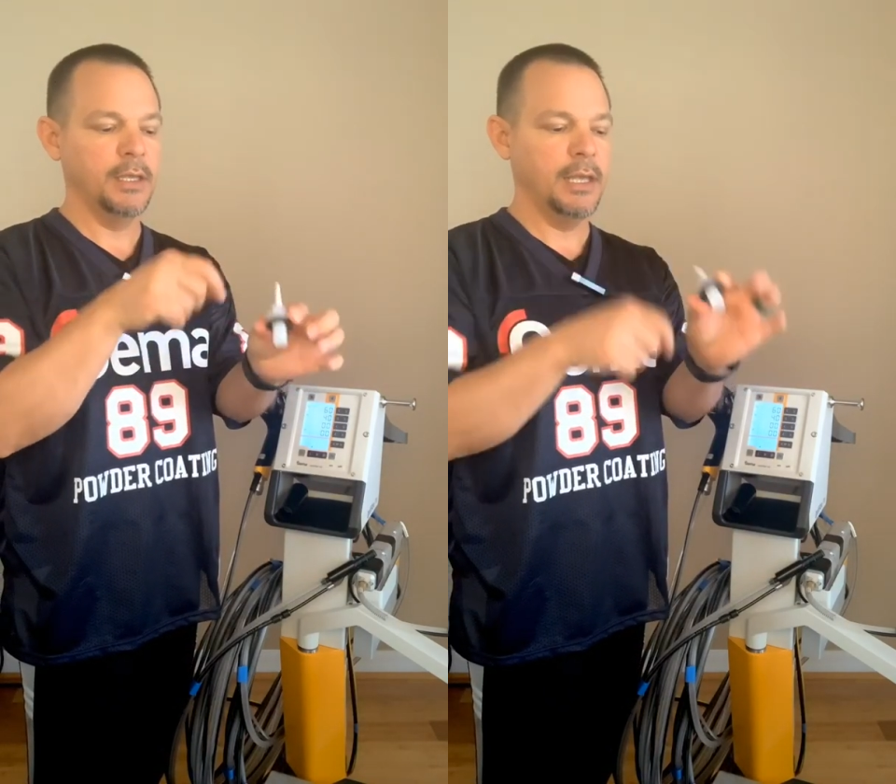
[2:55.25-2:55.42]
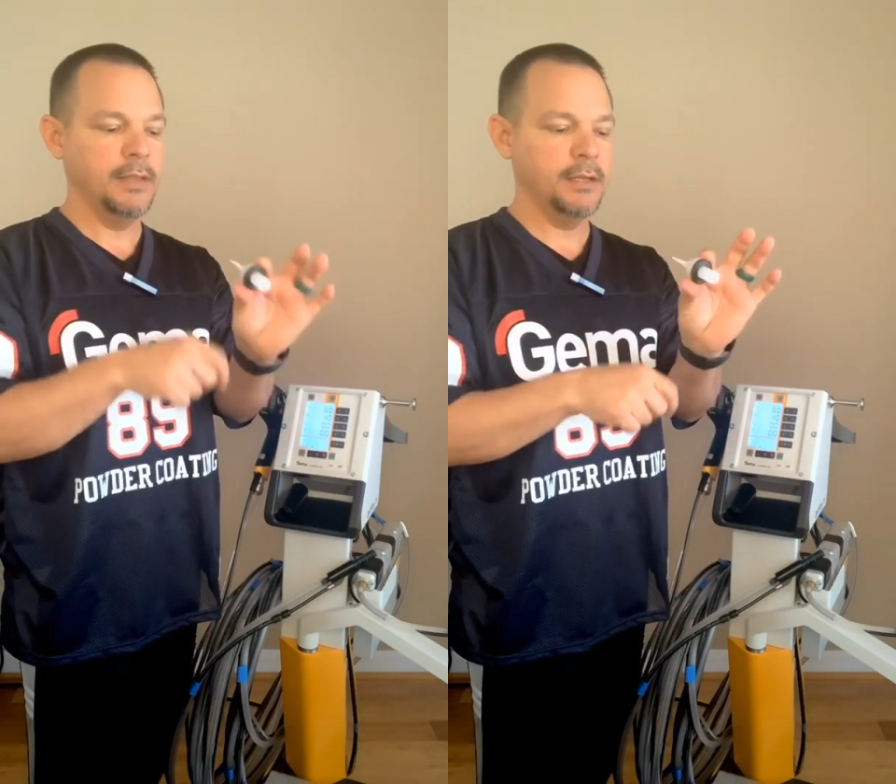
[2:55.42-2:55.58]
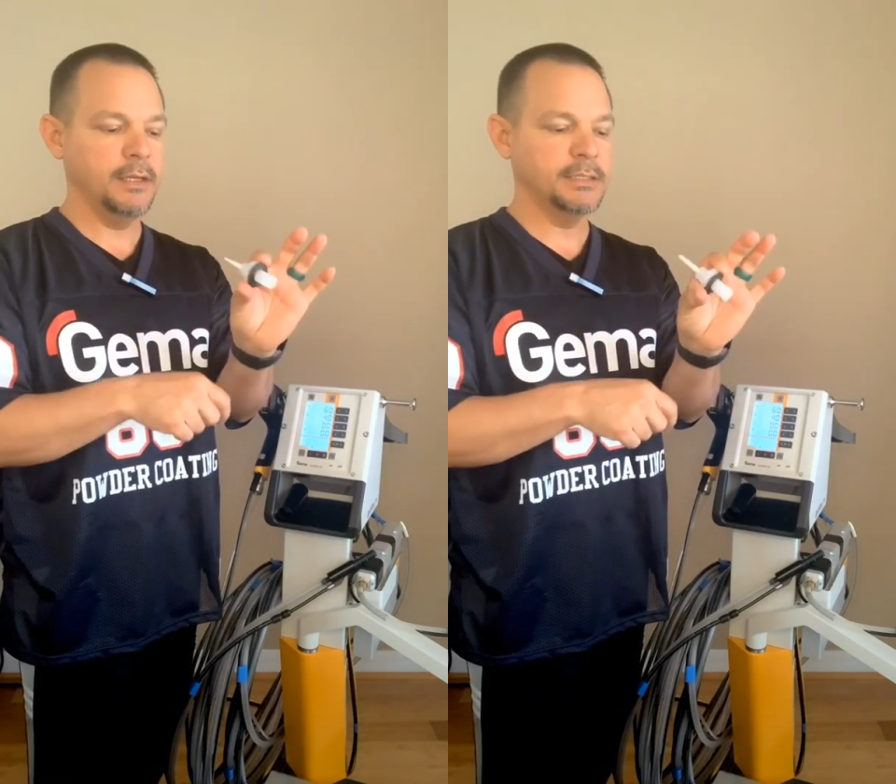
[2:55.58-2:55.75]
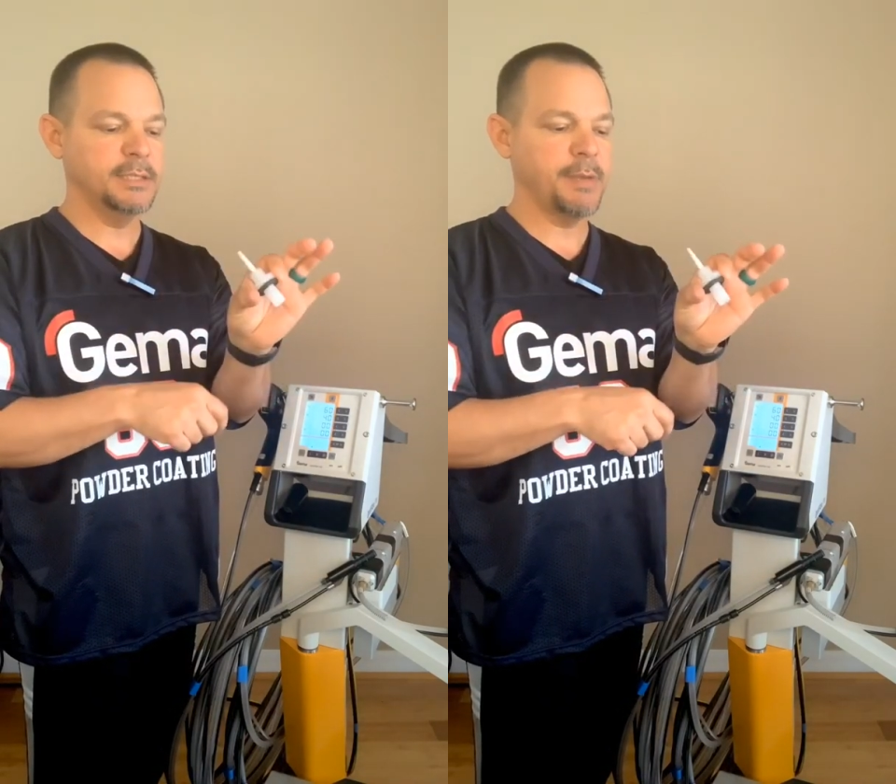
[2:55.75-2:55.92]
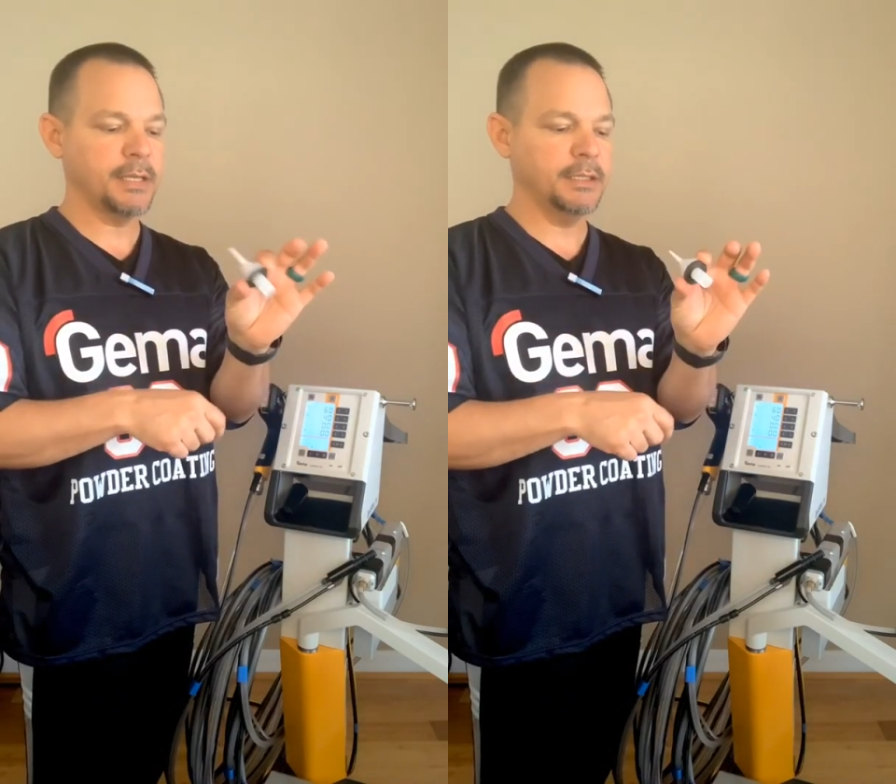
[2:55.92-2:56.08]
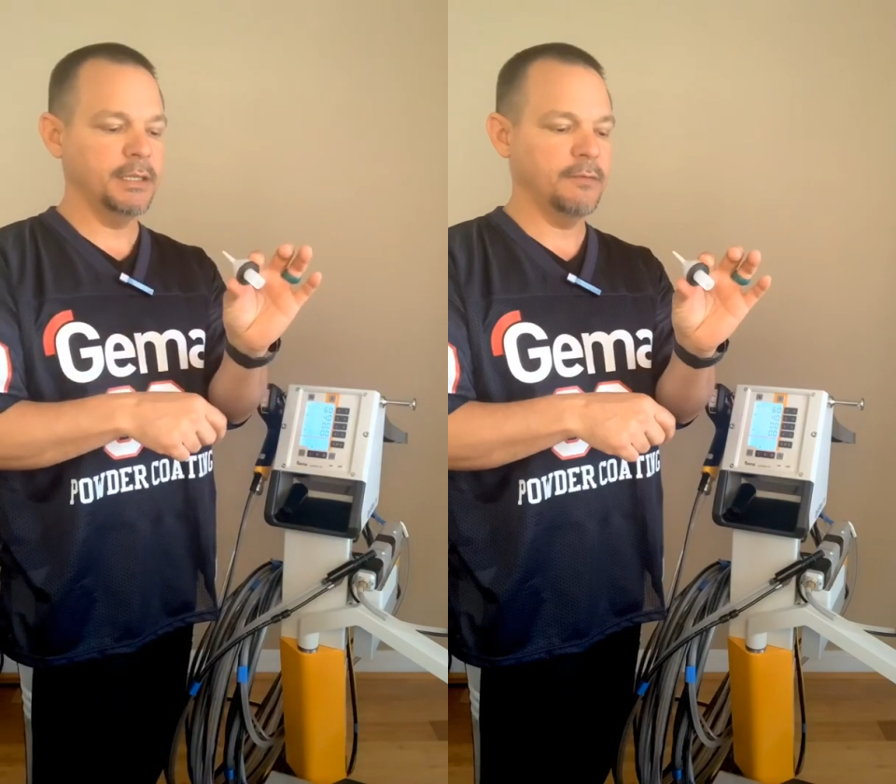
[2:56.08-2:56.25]
and then
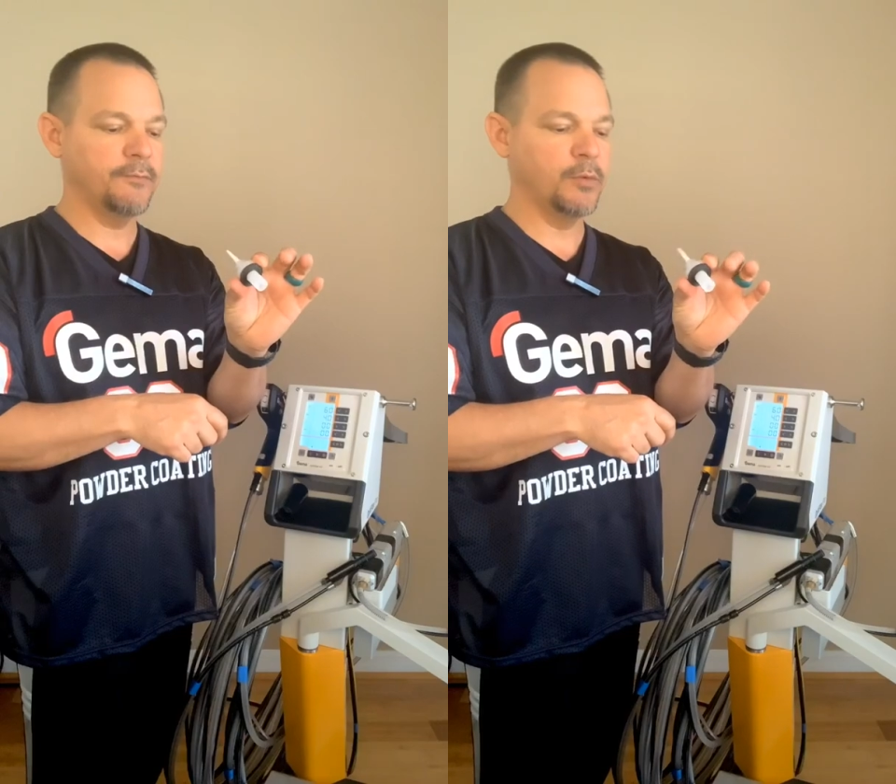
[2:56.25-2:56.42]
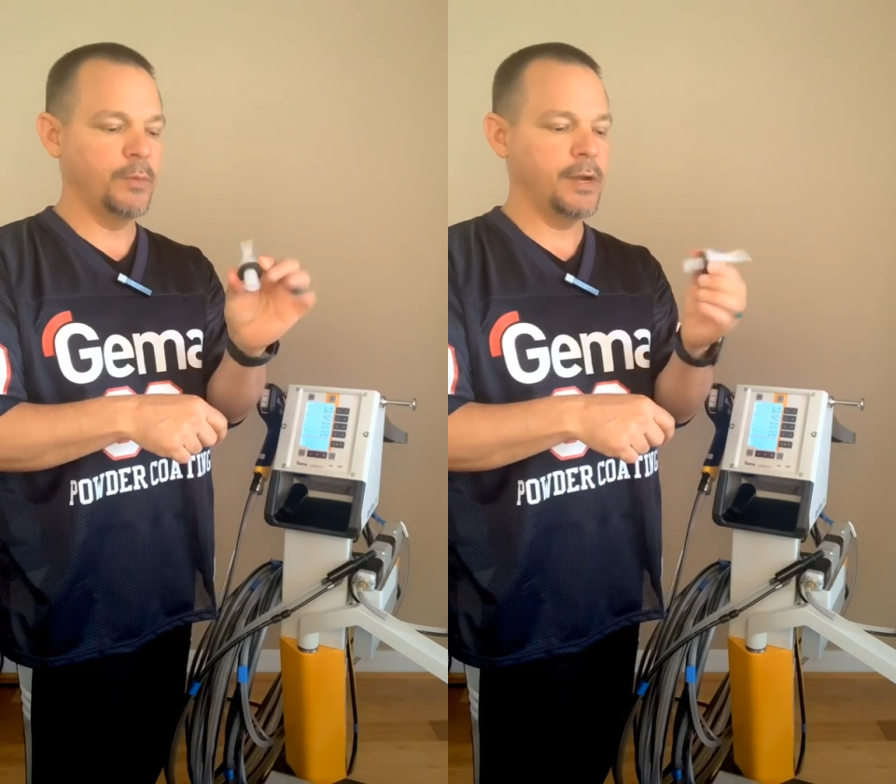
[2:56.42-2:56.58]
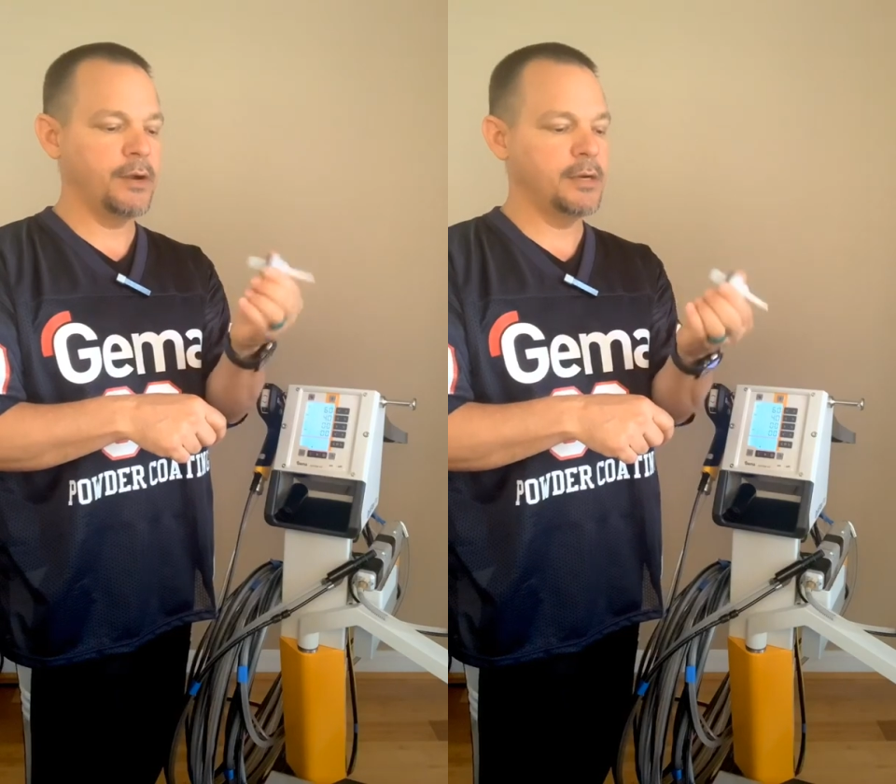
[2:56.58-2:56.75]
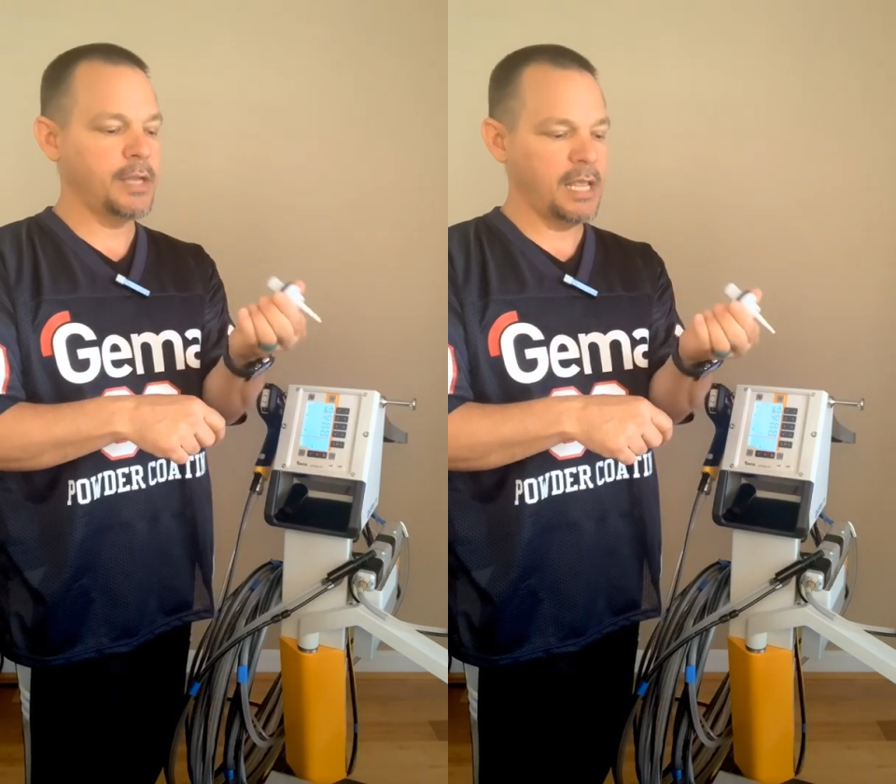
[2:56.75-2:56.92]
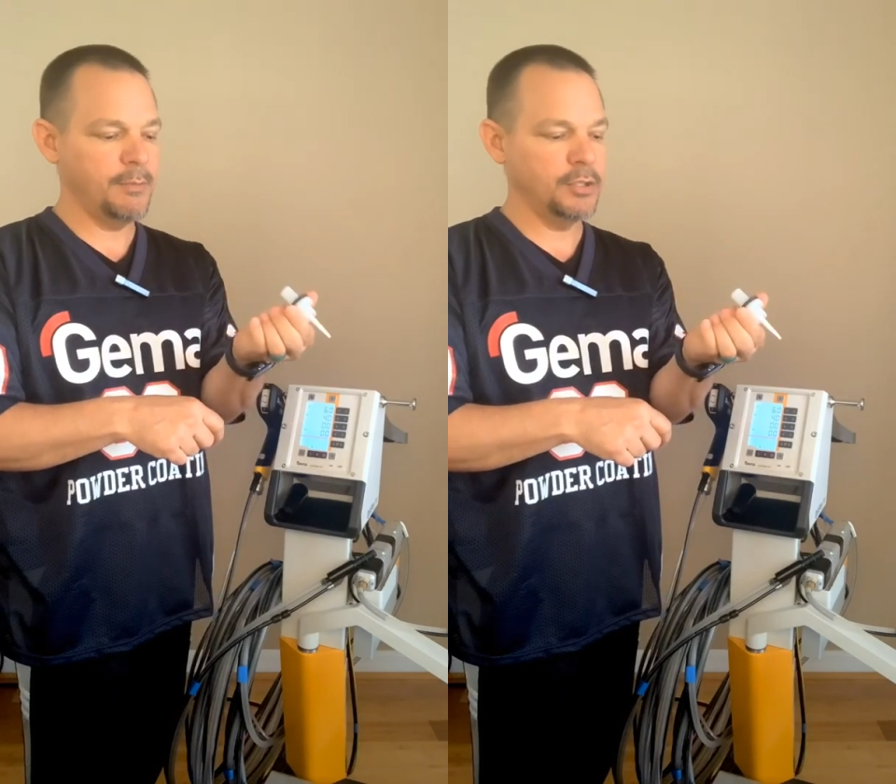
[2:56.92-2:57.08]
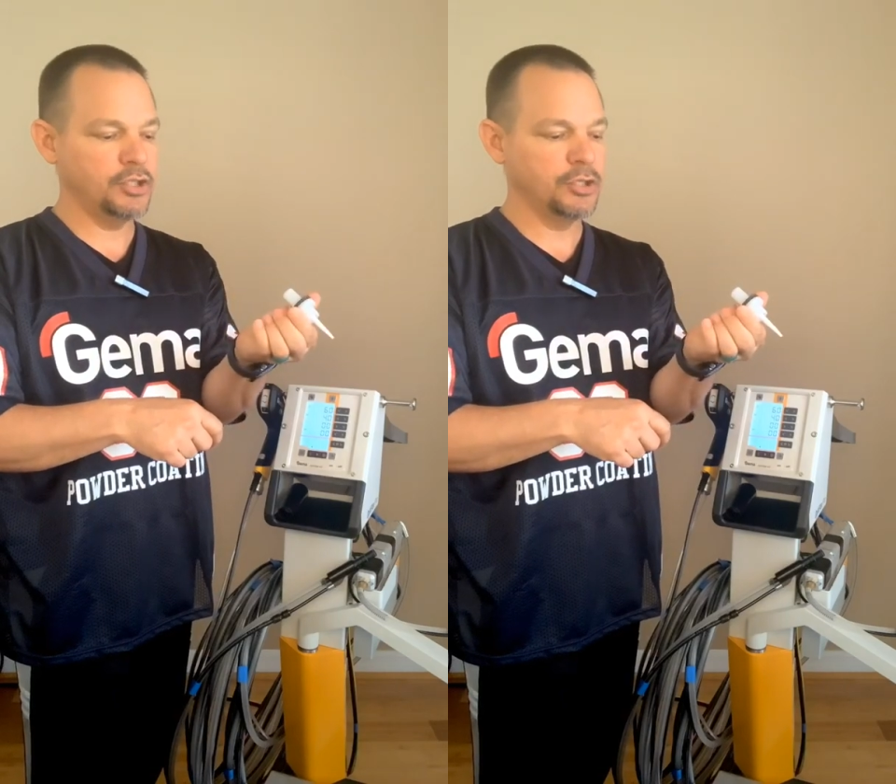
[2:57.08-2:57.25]
inspecting it for wear or
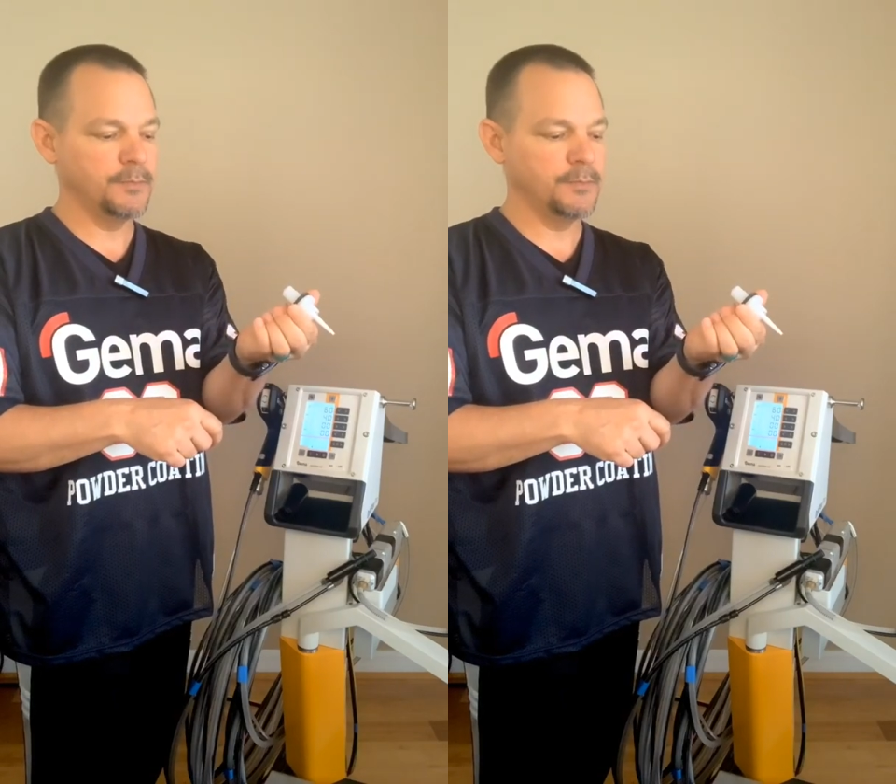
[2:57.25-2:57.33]
damage.